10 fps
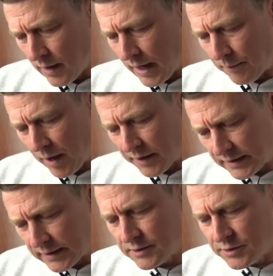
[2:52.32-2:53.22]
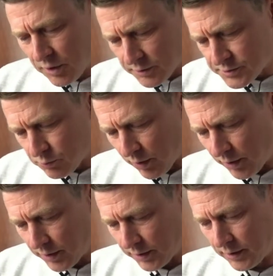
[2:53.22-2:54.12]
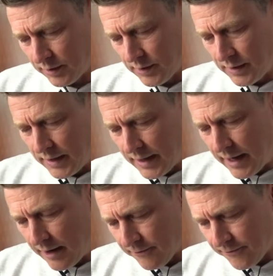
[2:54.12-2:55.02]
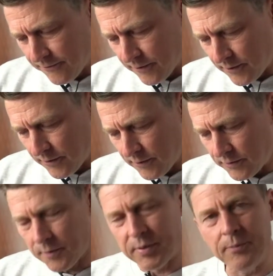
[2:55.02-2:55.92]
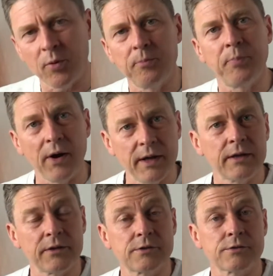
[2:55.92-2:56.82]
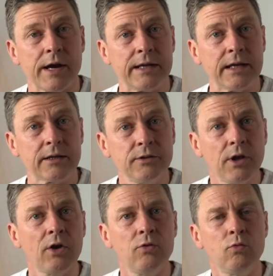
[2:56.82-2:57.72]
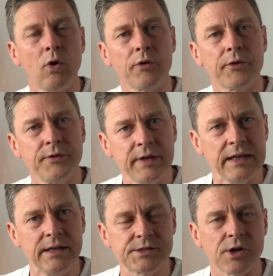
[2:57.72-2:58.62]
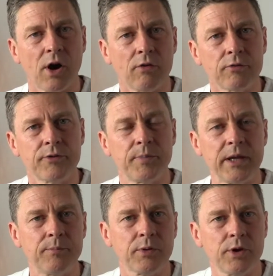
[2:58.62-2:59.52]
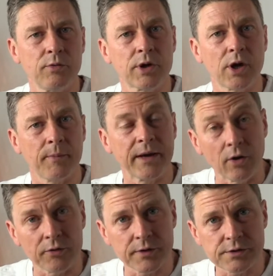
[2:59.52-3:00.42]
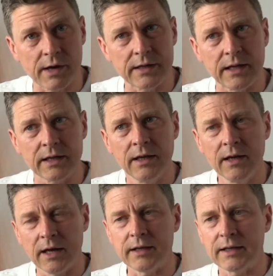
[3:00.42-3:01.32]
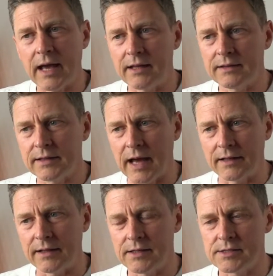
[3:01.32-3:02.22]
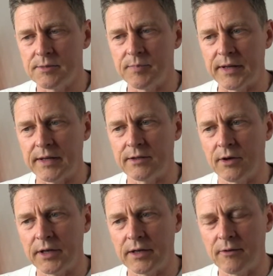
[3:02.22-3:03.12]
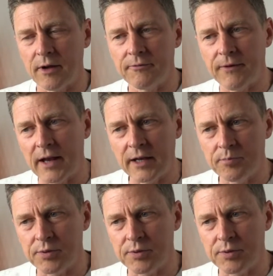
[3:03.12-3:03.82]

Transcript: Um, I think it does work if the people buying the training know what the needs are of the people who are coming on the training and again that needs to be done in a fairly